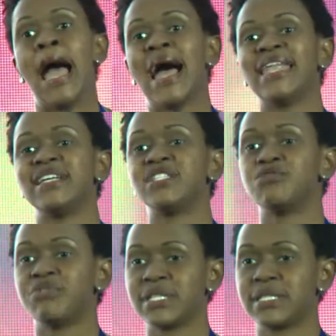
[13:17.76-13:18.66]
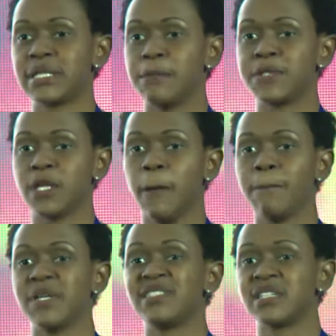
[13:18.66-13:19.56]
And as the risk steps up,
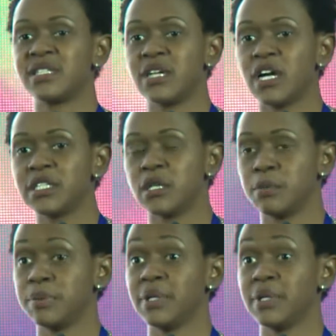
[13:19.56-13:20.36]
it's a startup